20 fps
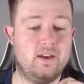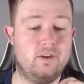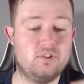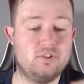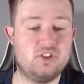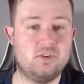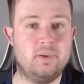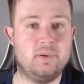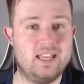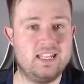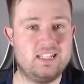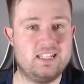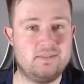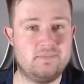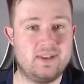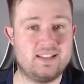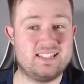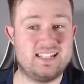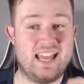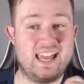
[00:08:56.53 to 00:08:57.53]
I also played
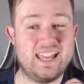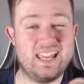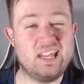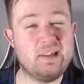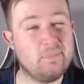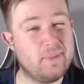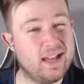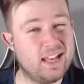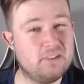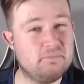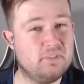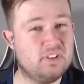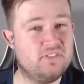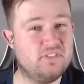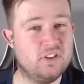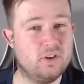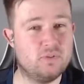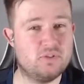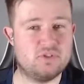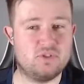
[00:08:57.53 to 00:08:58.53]
him as an anchor man in
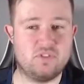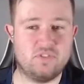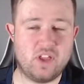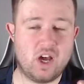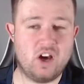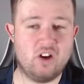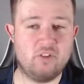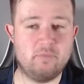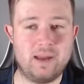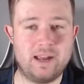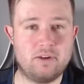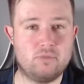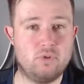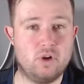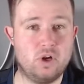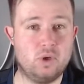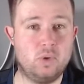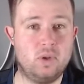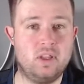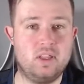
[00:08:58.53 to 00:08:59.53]
midfield, sort of the half-back
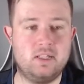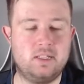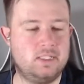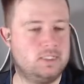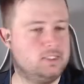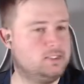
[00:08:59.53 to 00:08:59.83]
role.